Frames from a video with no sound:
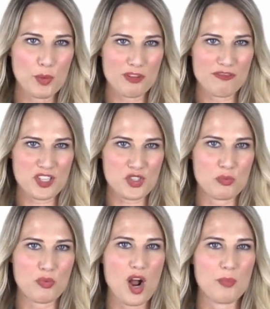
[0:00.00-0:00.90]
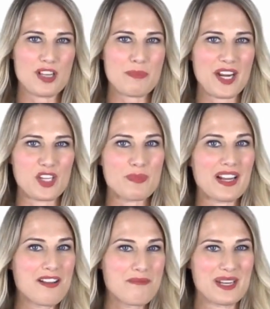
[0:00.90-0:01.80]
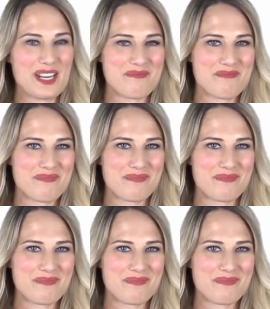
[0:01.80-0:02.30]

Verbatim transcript: our professional property management company?